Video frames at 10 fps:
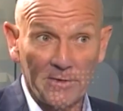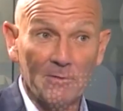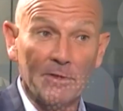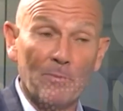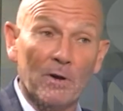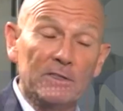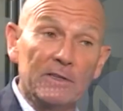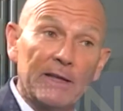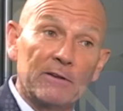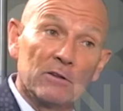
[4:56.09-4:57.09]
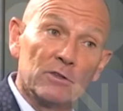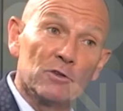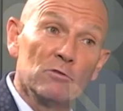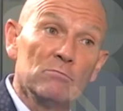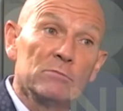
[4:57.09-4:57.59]
You know, the True. person that
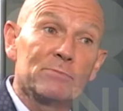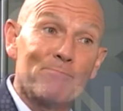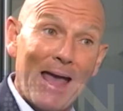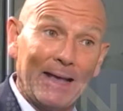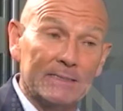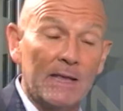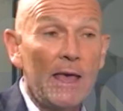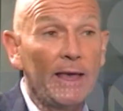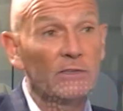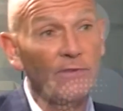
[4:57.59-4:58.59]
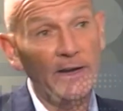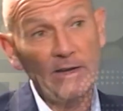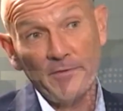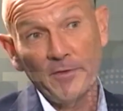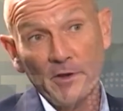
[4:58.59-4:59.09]
consumes Max is very
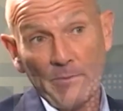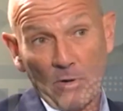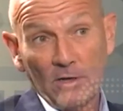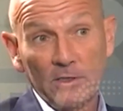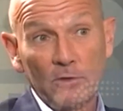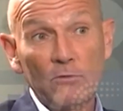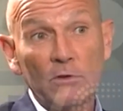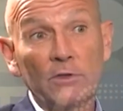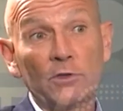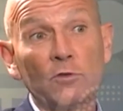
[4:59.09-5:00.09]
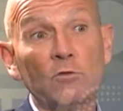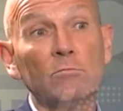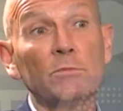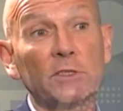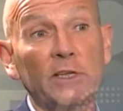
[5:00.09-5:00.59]
different to the person who
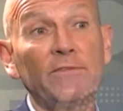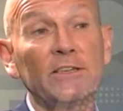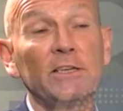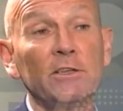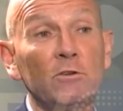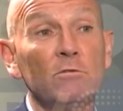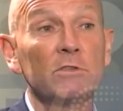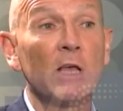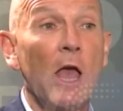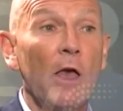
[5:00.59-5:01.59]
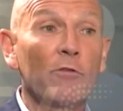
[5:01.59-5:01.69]
consumes T V C News. Right.